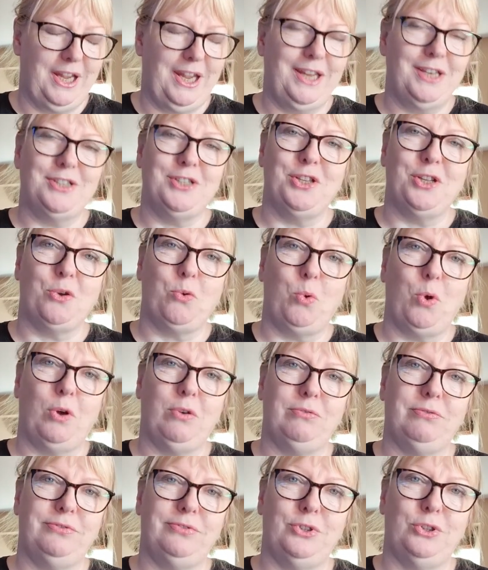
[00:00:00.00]
into the
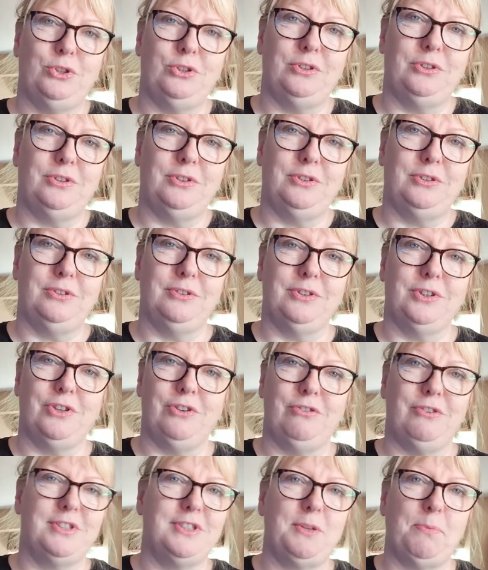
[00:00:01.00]
quilt for
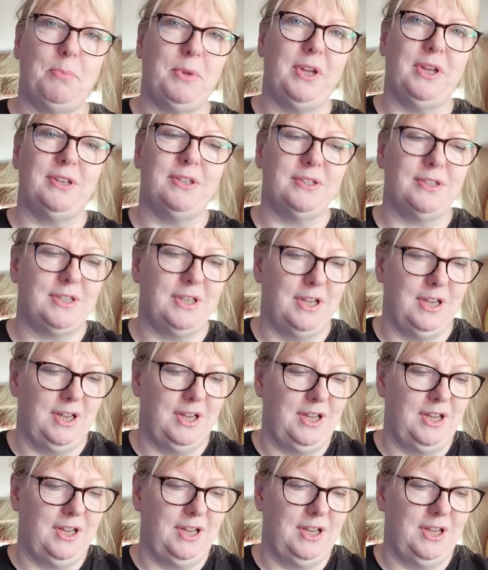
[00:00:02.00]
the recipient.